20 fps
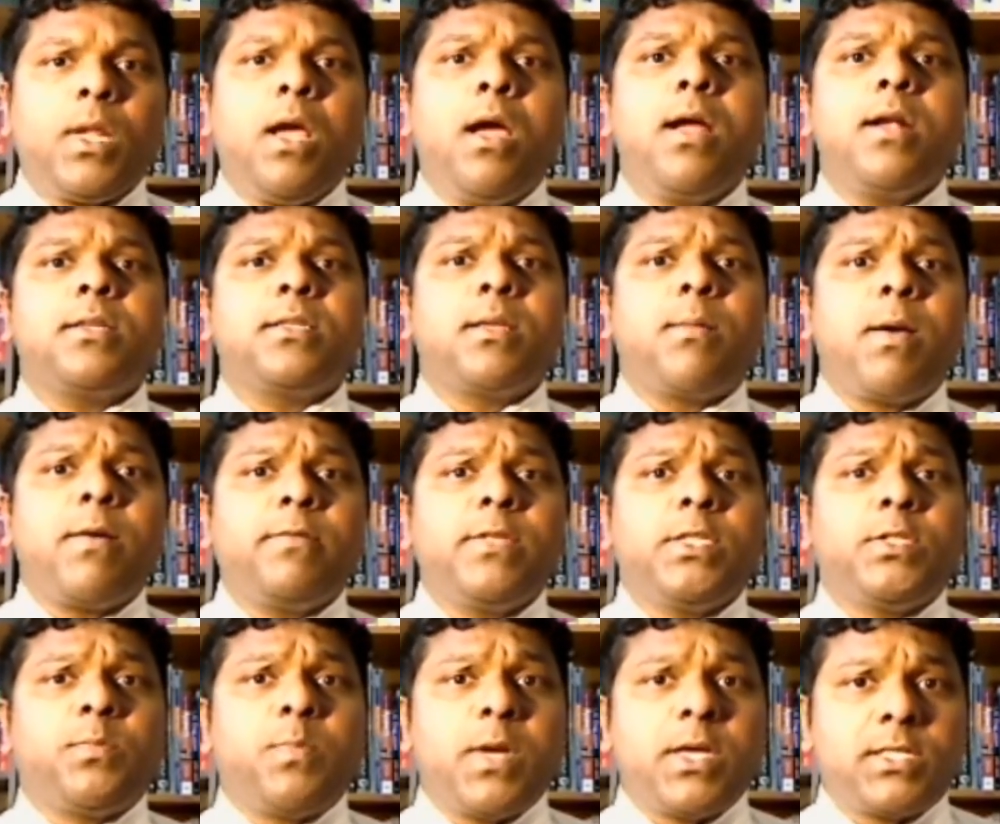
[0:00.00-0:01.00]
And some of
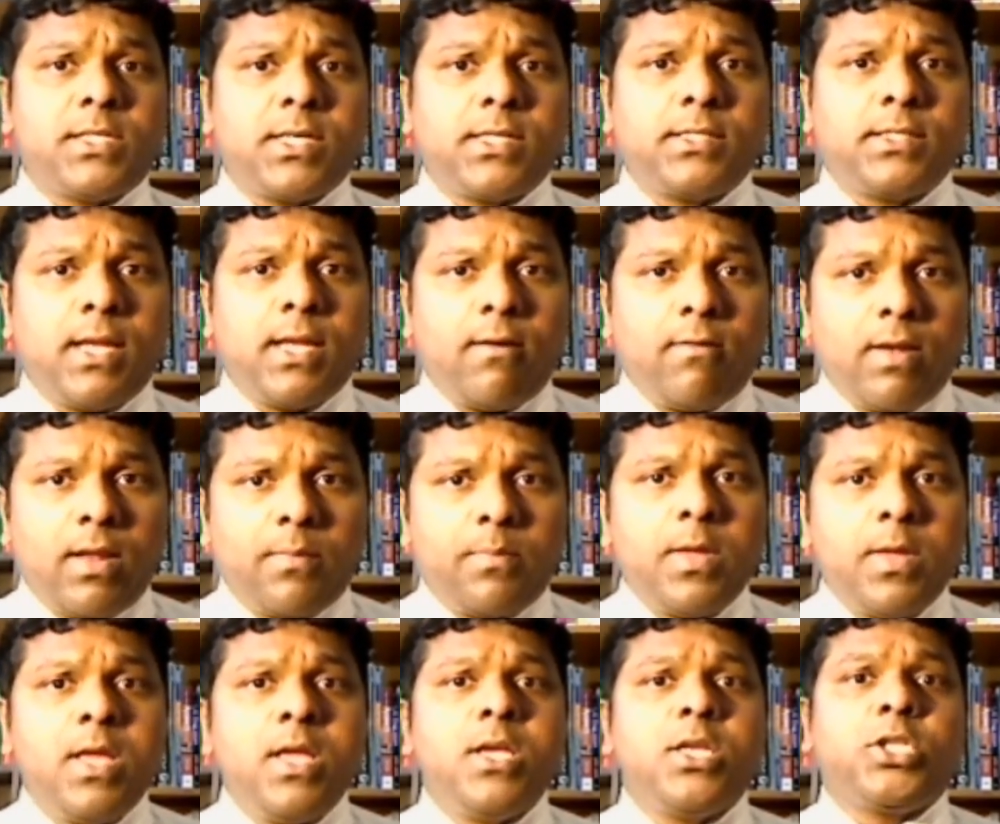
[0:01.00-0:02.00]
these patients develop
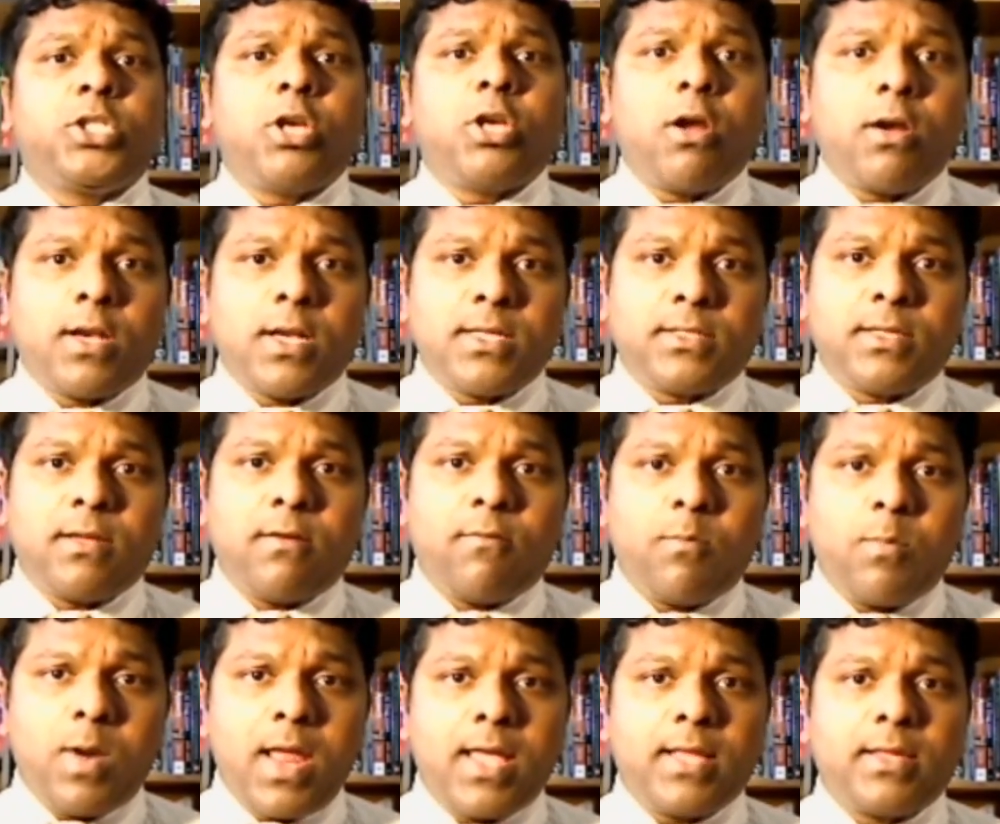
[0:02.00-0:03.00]
shortness
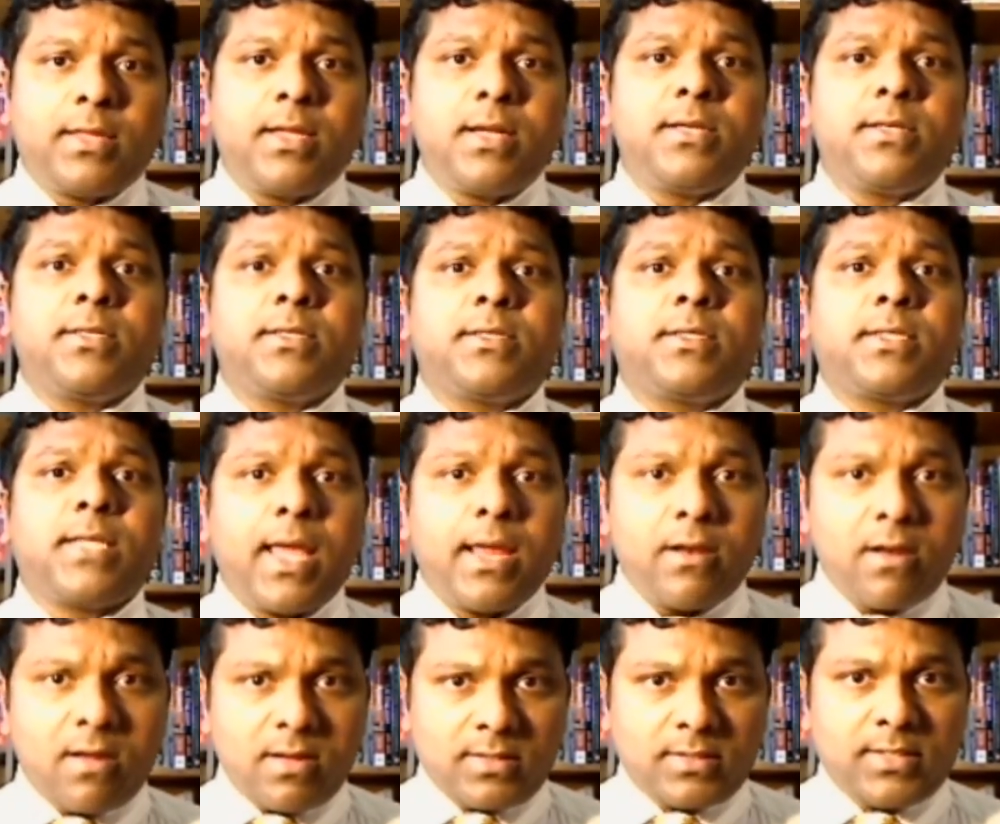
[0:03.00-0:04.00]
of breath and
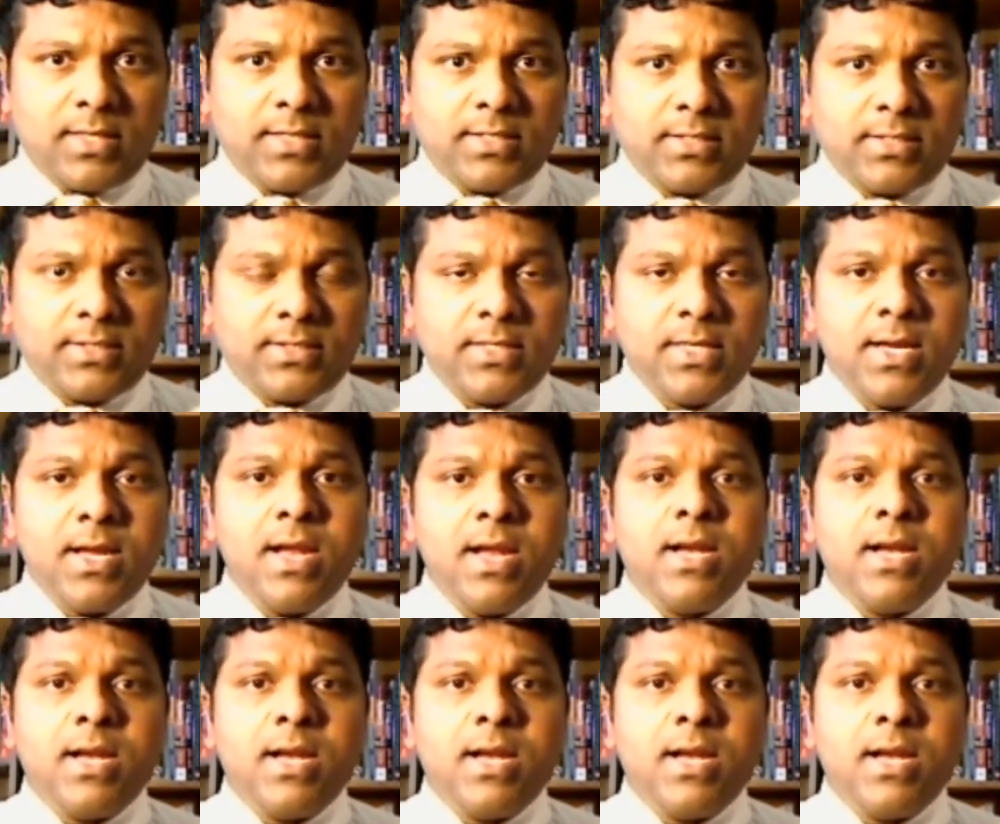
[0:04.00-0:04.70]
cyanosis.